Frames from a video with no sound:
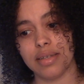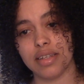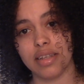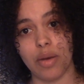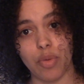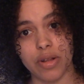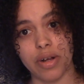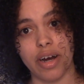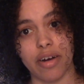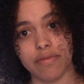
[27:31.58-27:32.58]
they wear
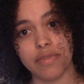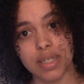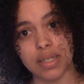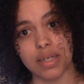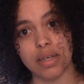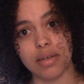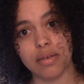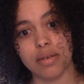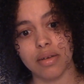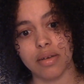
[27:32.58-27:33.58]
their hair frizzy,
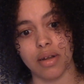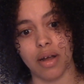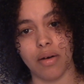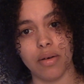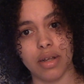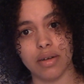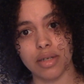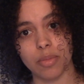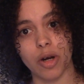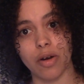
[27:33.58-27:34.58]
and there's
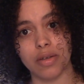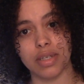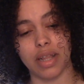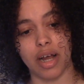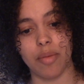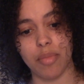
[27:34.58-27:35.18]
some curls in there,